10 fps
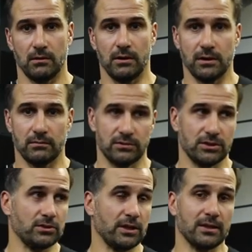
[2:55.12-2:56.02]
right,
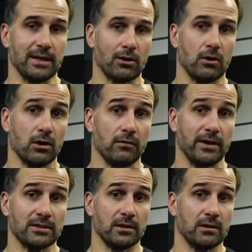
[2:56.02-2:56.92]
just to get that
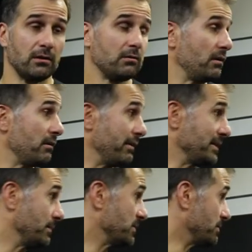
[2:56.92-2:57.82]
cardiovascular
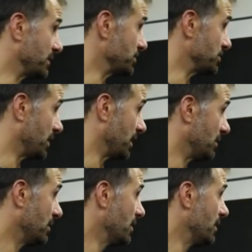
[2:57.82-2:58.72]
rate up as much as you
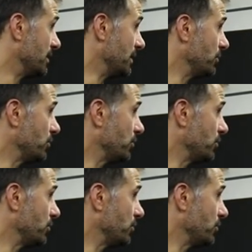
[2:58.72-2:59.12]
can. Then we